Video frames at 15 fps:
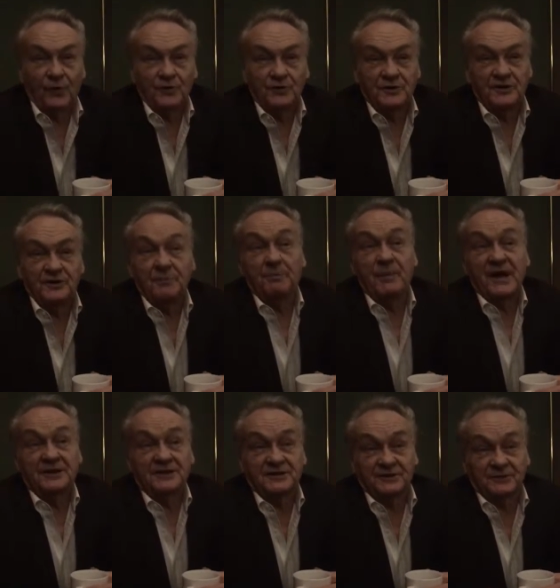voted the
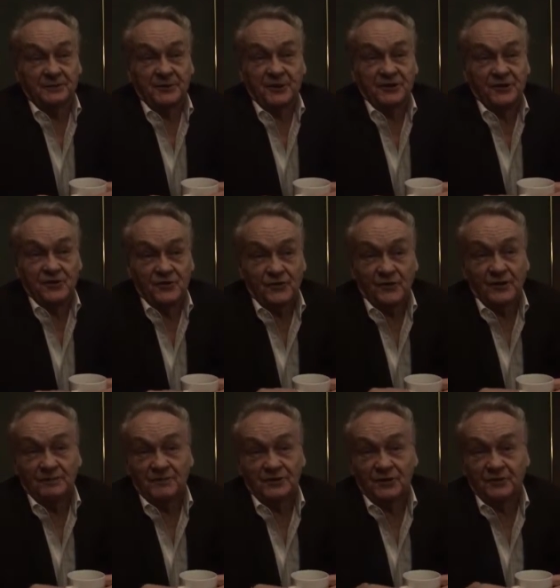best British
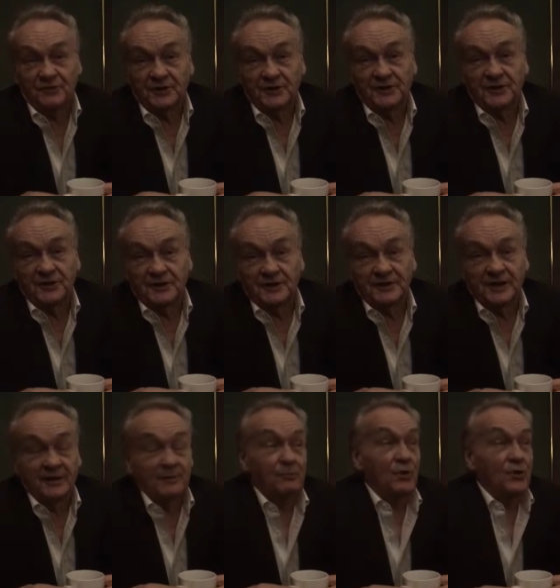films of the year,
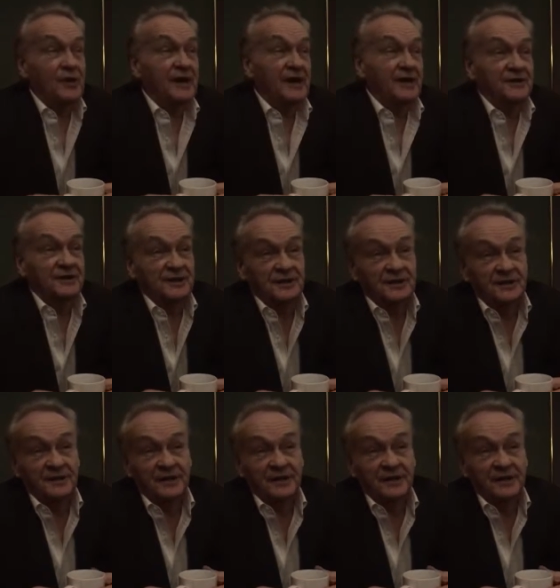like Moonlighting